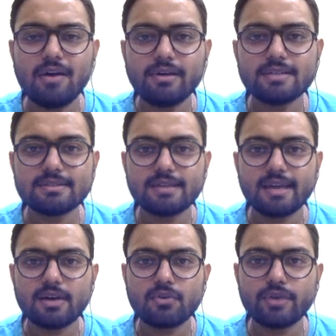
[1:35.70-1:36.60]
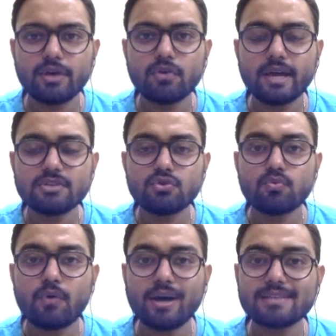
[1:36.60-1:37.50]
let's take a quick look as to
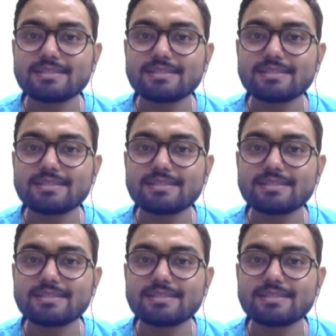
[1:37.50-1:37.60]
what